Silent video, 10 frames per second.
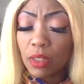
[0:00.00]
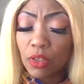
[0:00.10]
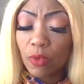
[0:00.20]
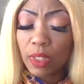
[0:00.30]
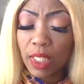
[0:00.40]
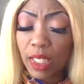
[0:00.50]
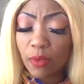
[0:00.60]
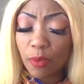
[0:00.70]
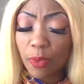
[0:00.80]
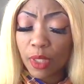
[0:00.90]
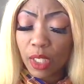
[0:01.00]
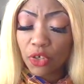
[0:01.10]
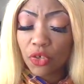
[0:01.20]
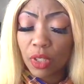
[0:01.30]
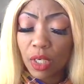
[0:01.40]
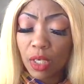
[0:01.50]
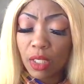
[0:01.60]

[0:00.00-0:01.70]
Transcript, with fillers: doing things with precision here.